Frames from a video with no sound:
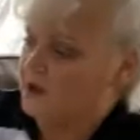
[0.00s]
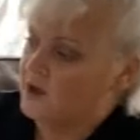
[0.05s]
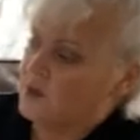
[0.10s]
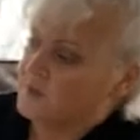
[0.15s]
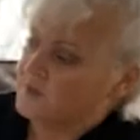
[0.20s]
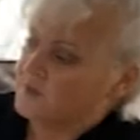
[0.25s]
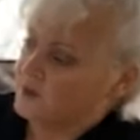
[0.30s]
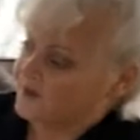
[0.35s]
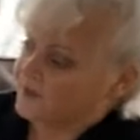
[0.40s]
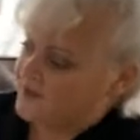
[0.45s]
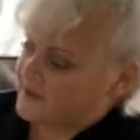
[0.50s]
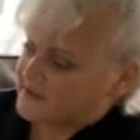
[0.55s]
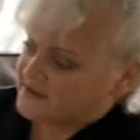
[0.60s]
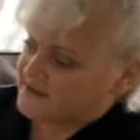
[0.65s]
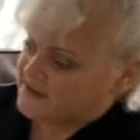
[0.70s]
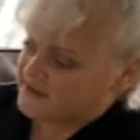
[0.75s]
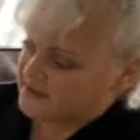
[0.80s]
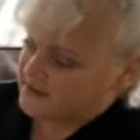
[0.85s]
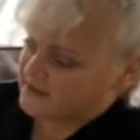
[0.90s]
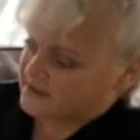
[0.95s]
But
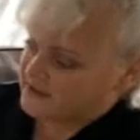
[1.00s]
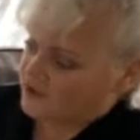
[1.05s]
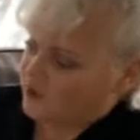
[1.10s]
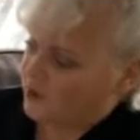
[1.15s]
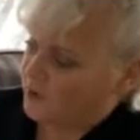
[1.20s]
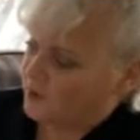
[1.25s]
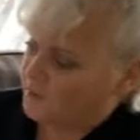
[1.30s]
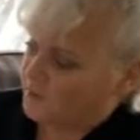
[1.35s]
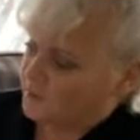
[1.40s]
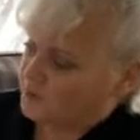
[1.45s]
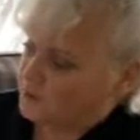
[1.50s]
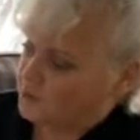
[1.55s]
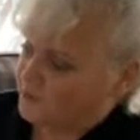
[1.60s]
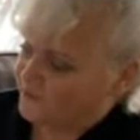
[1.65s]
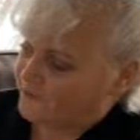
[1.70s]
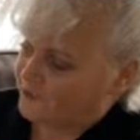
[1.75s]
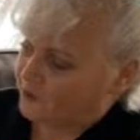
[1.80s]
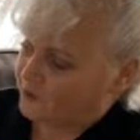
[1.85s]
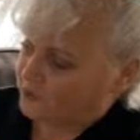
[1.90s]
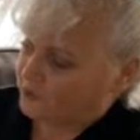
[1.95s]
this, it's got a
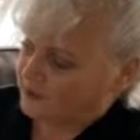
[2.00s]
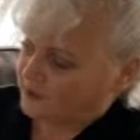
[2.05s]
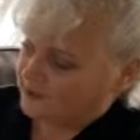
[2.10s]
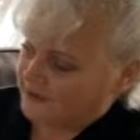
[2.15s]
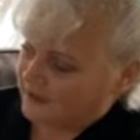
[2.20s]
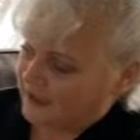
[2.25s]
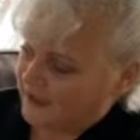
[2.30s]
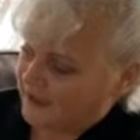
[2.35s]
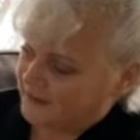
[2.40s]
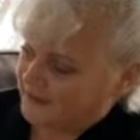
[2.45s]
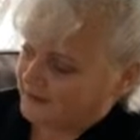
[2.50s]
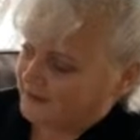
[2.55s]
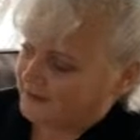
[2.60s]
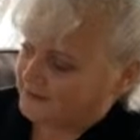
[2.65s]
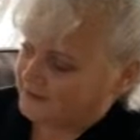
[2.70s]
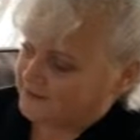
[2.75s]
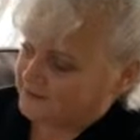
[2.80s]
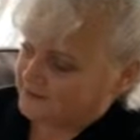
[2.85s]
beautiful, like,